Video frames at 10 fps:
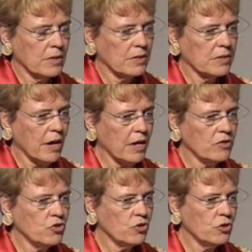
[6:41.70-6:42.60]

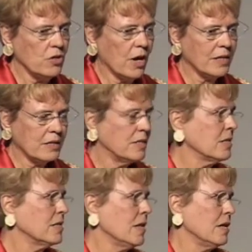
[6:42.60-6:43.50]
science should not
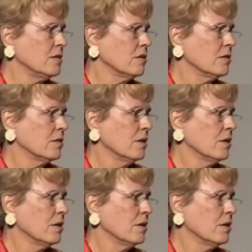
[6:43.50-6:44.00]
dictate